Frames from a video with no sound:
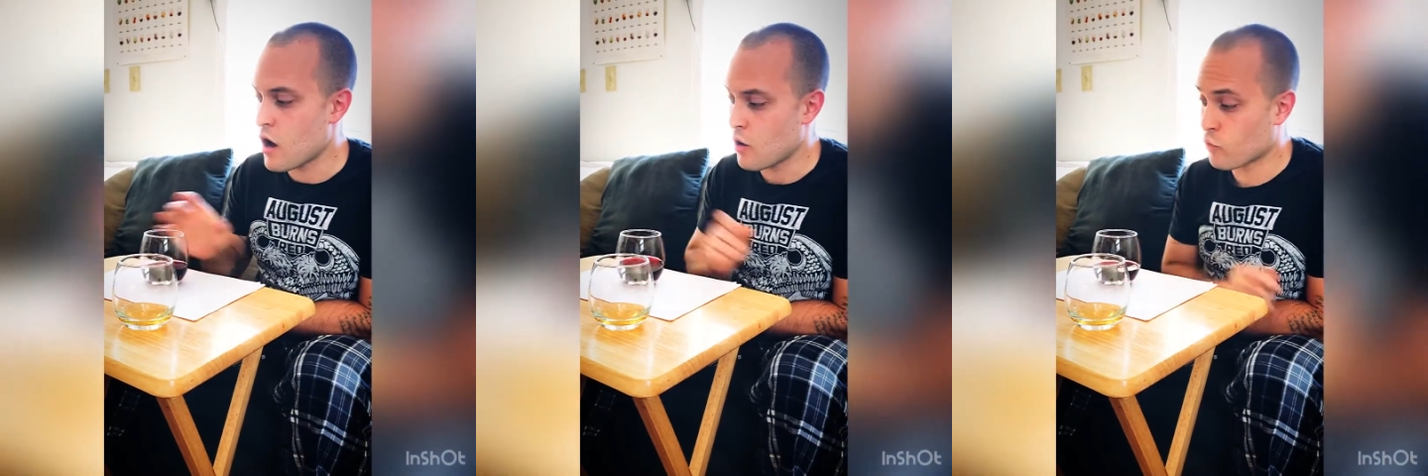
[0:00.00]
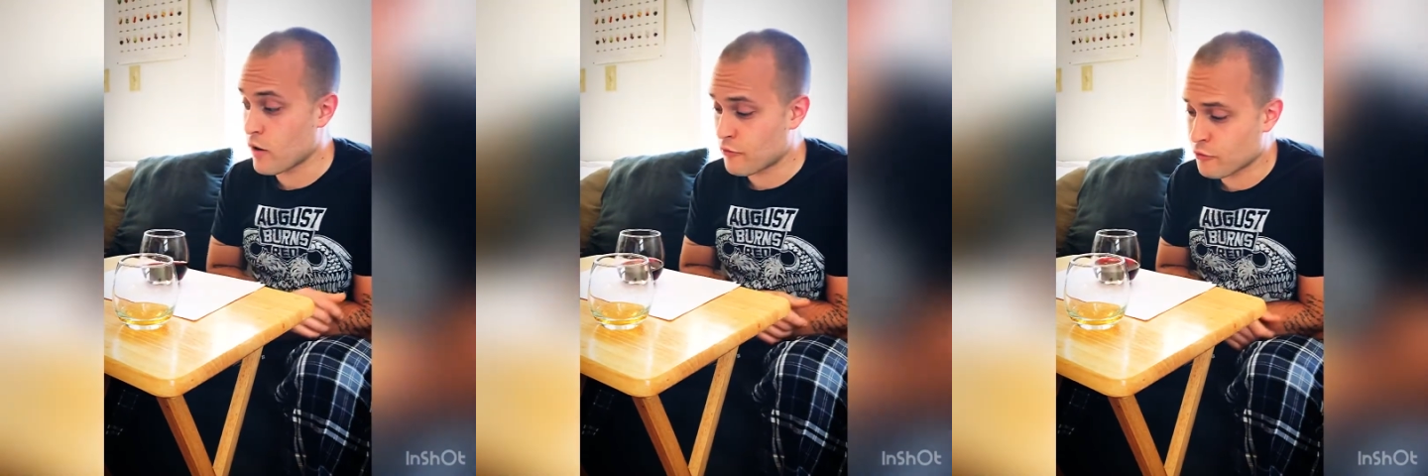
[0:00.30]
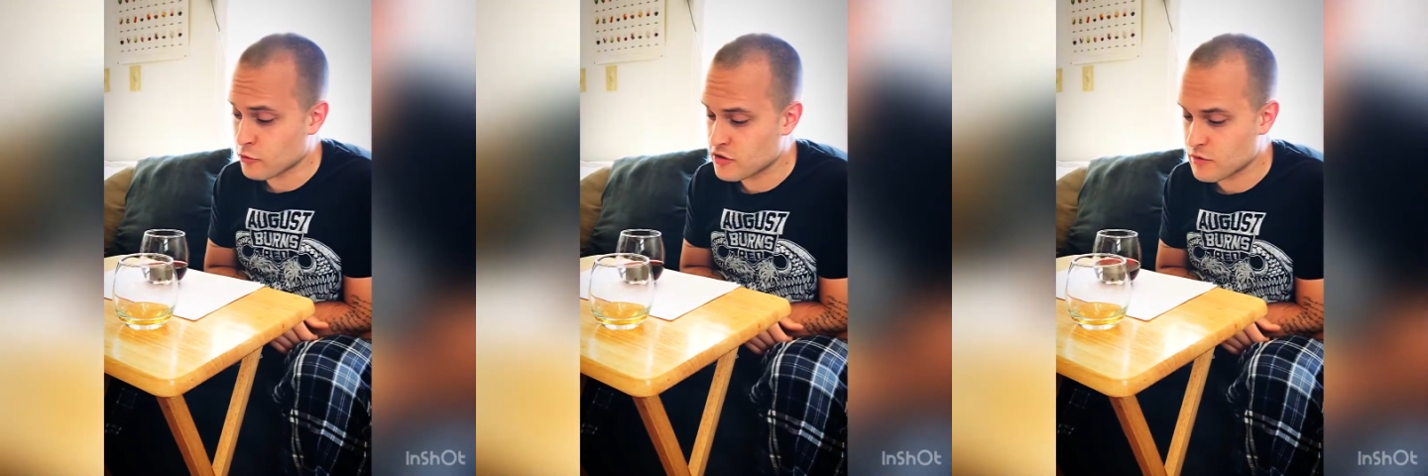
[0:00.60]
Red
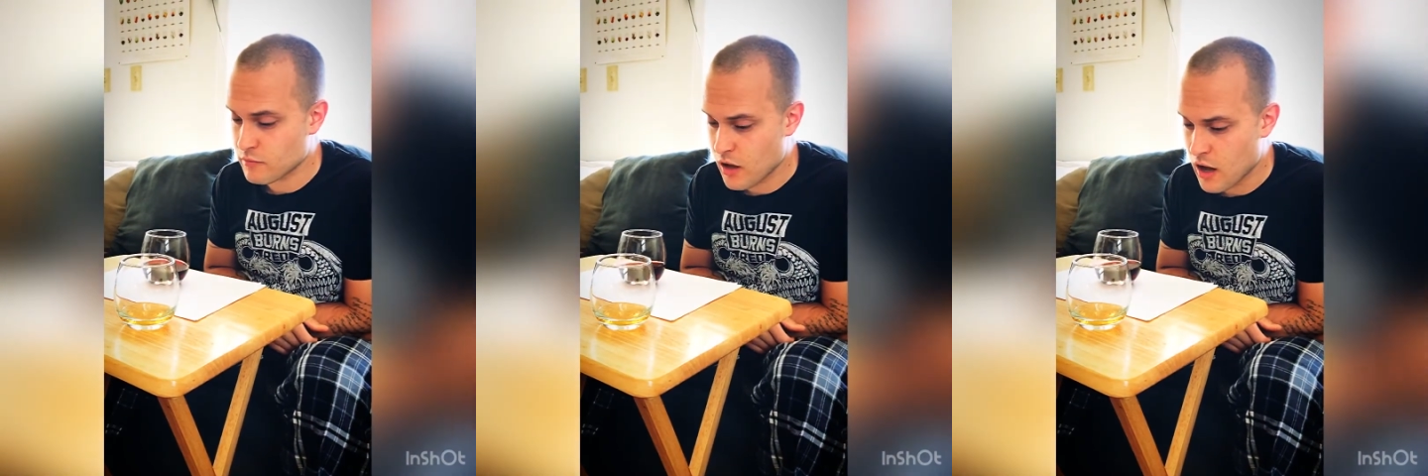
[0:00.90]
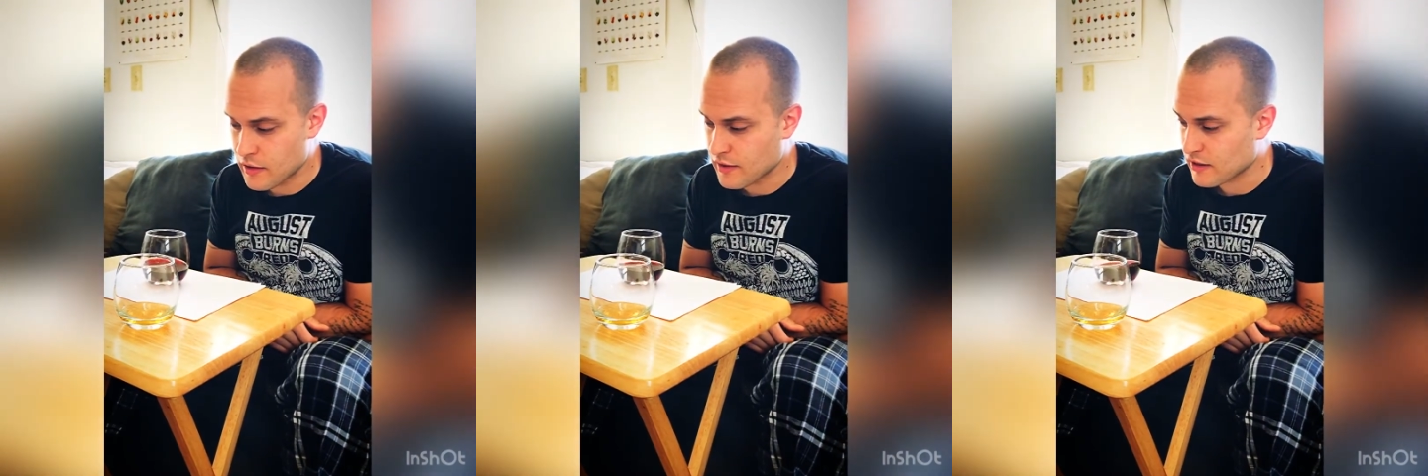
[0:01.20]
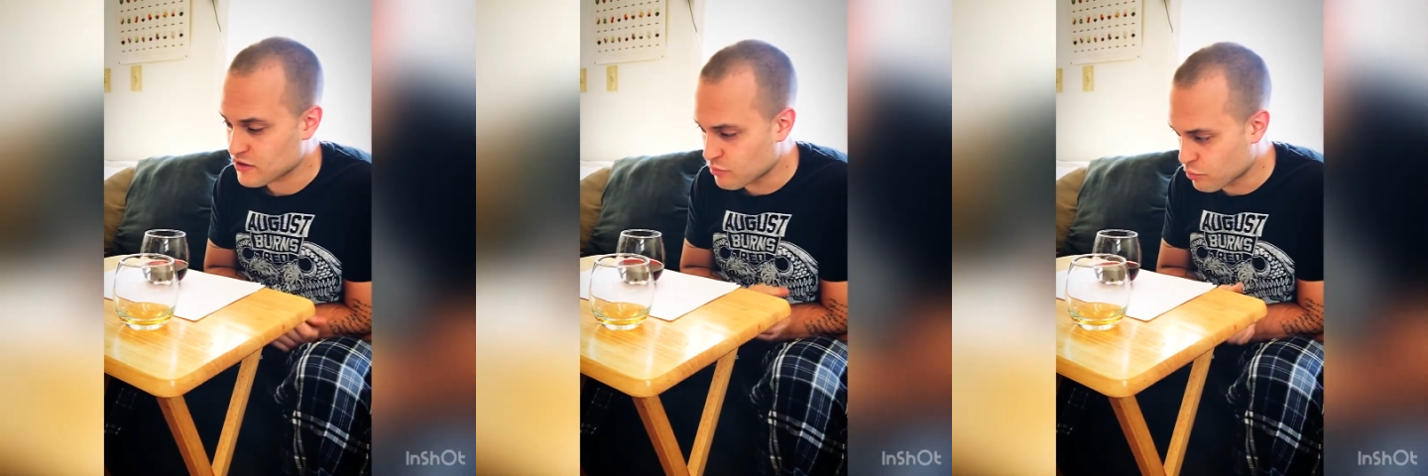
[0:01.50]
fruits,
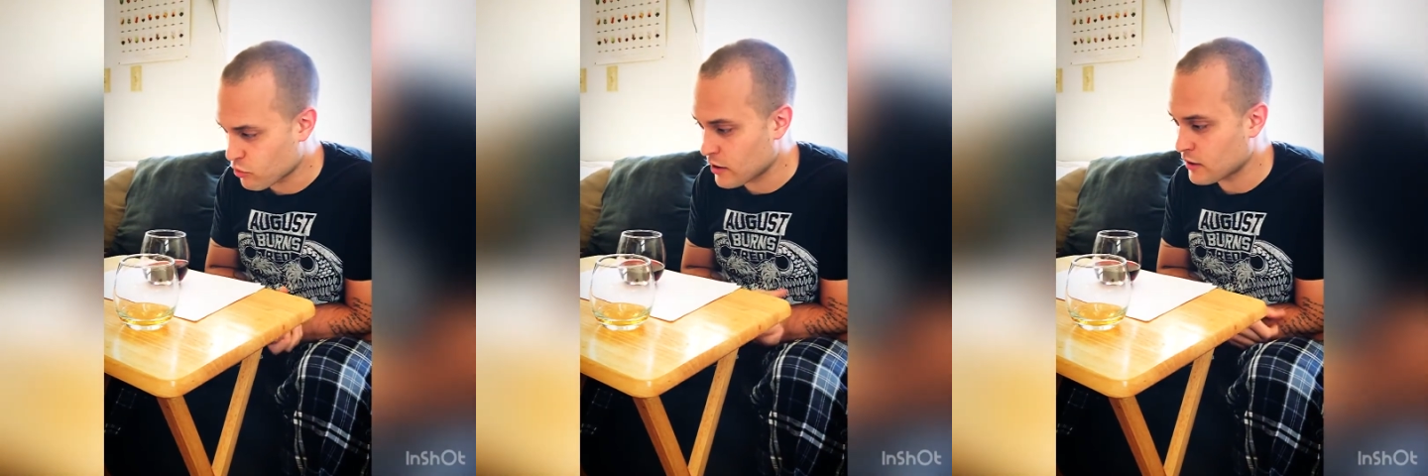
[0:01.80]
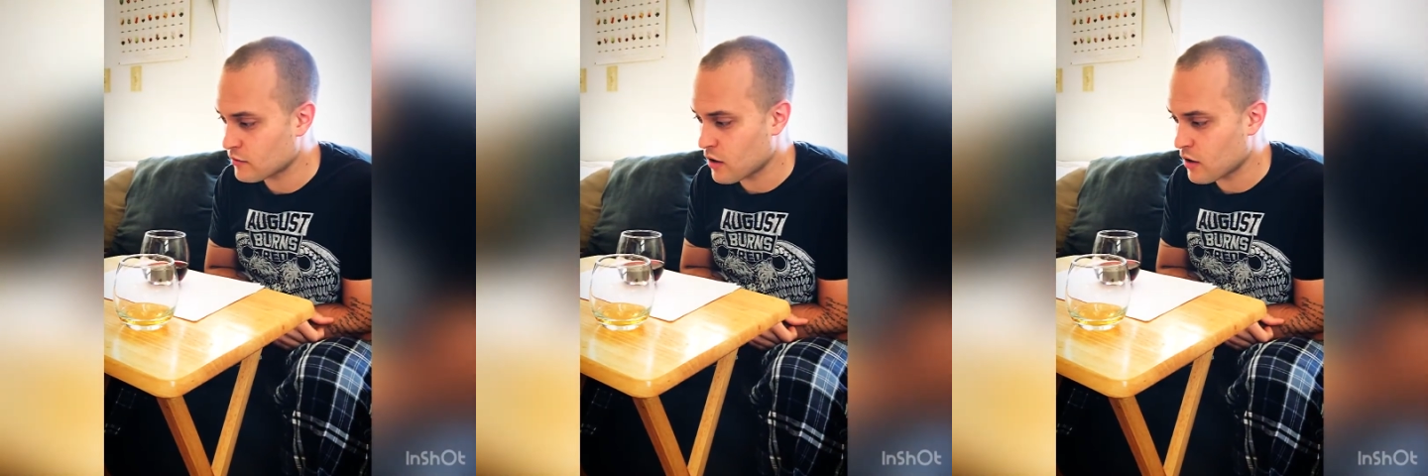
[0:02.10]
nice, bright,